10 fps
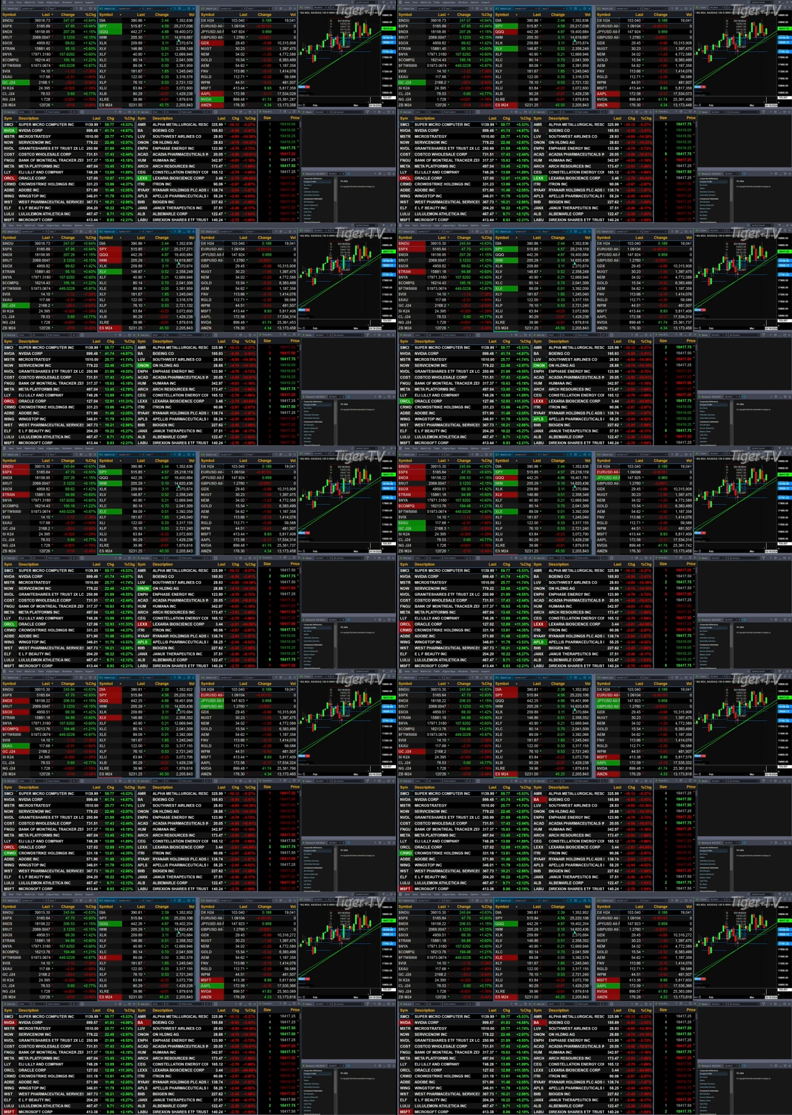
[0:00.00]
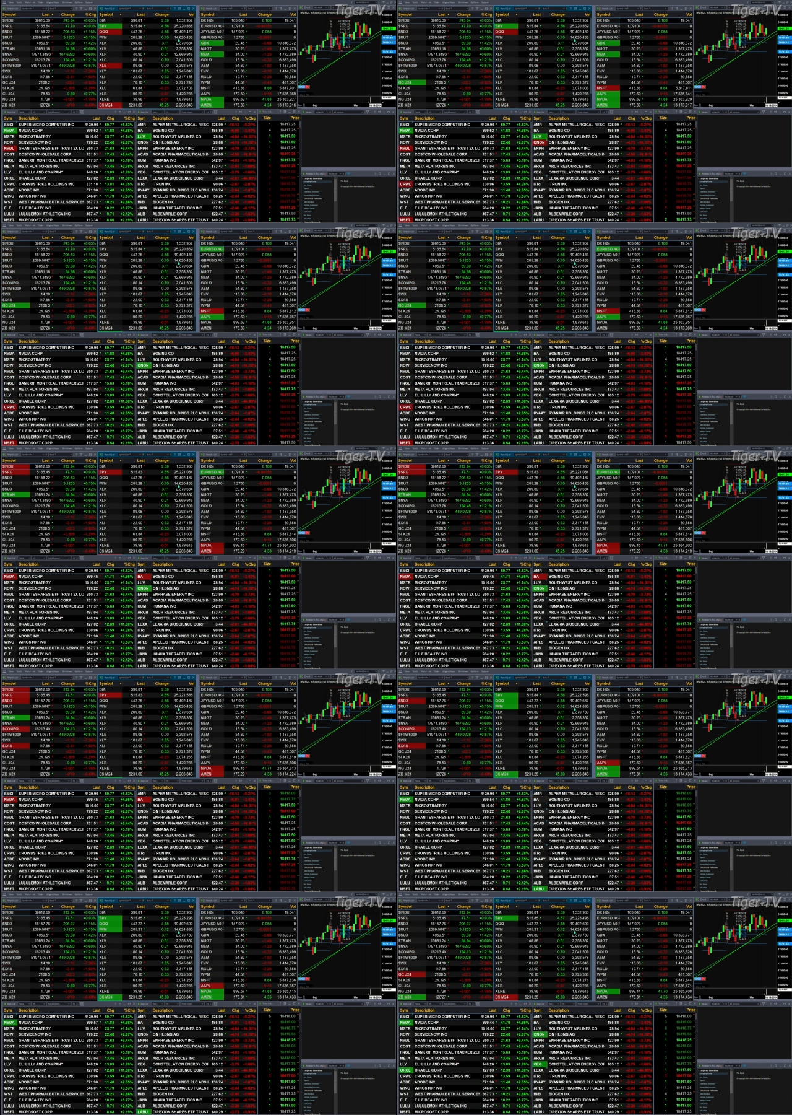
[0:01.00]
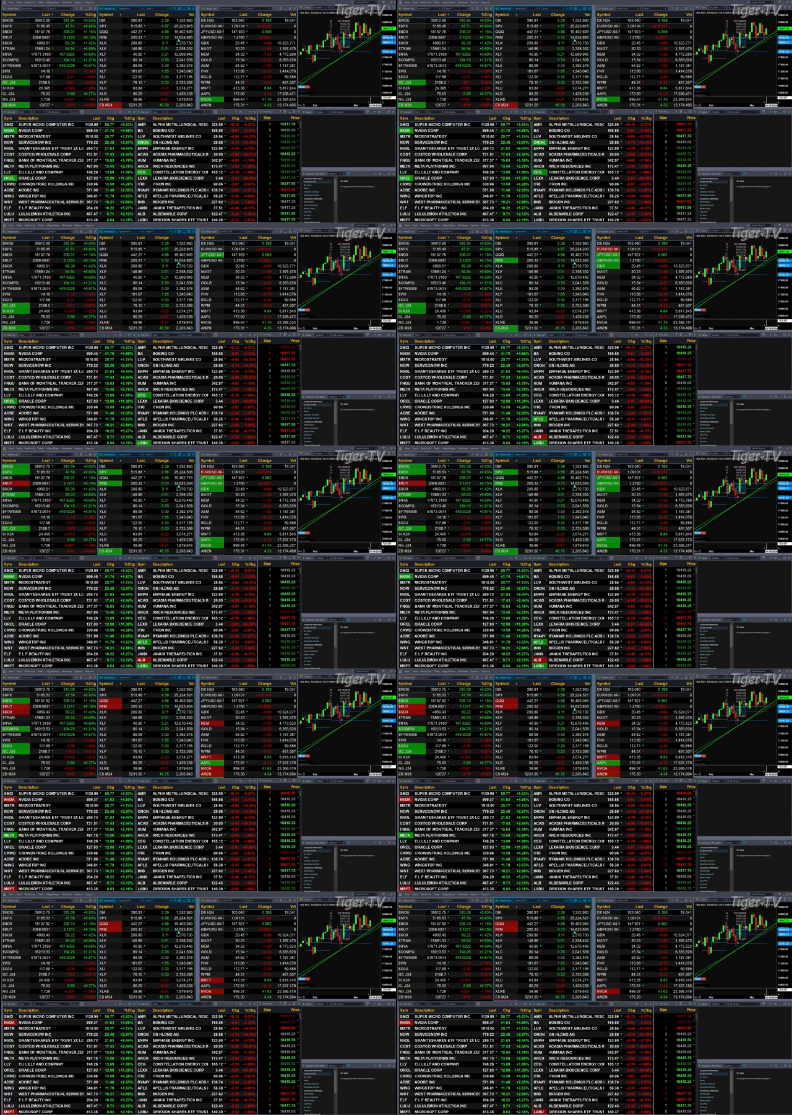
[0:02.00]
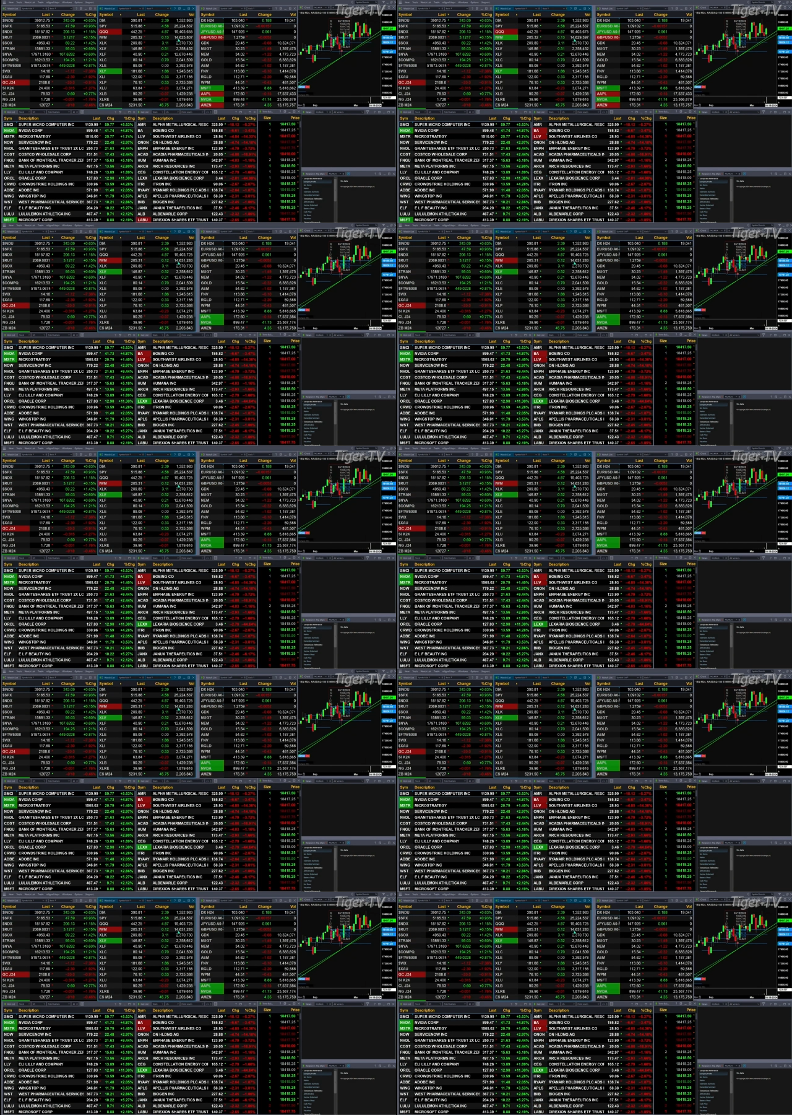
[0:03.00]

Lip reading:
[unreadable: no face in view]